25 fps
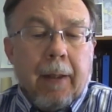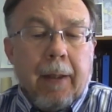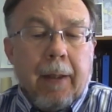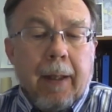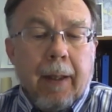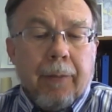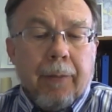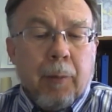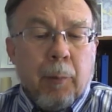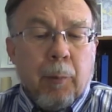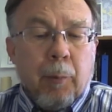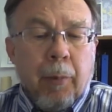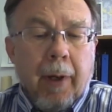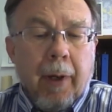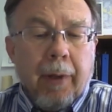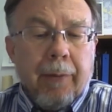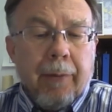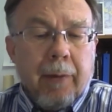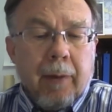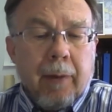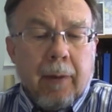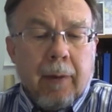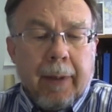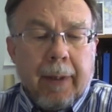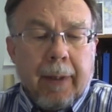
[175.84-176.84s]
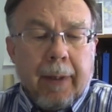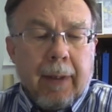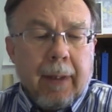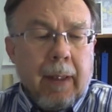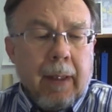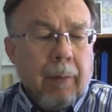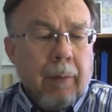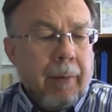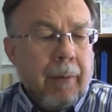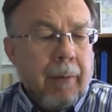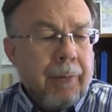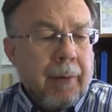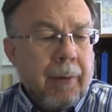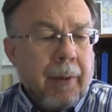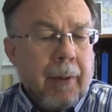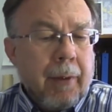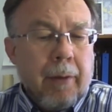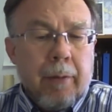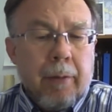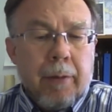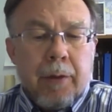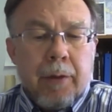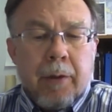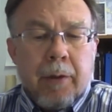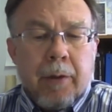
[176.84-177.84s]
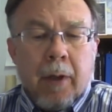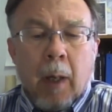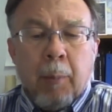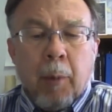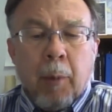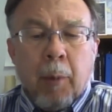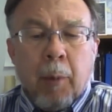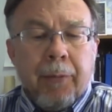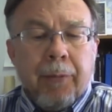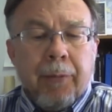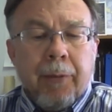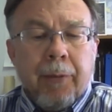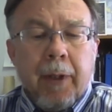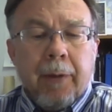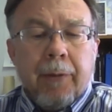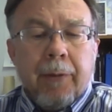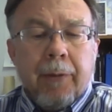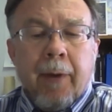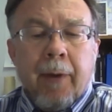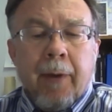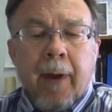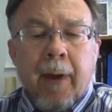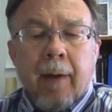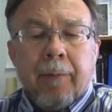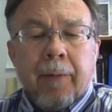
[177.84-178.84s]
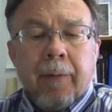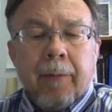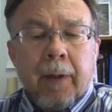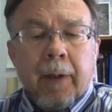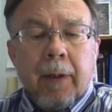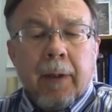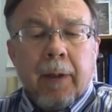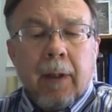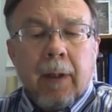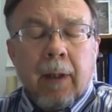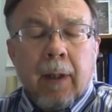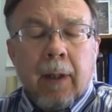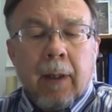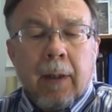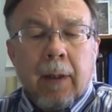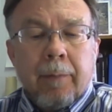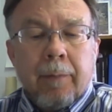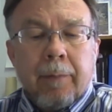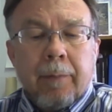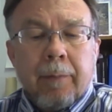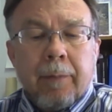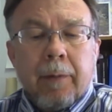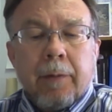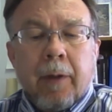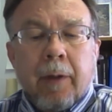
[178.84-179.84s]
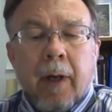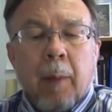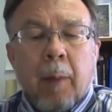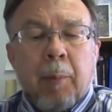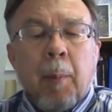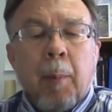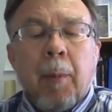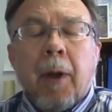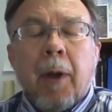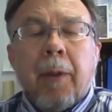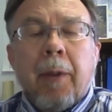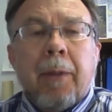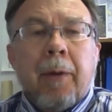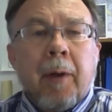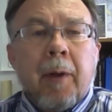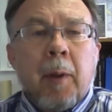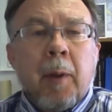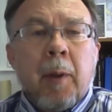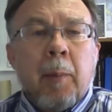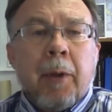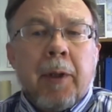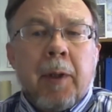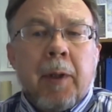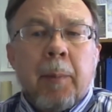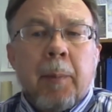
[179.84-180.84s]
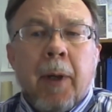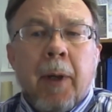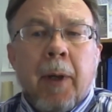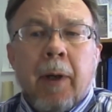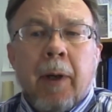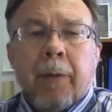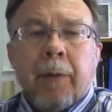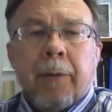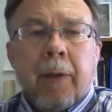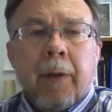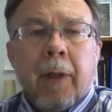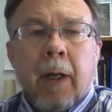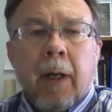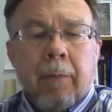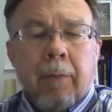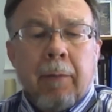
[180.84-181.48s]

Yeah, surprisingly, and it wasn't a huge drop, but we've seen Safford drop about 30 million pounds, and I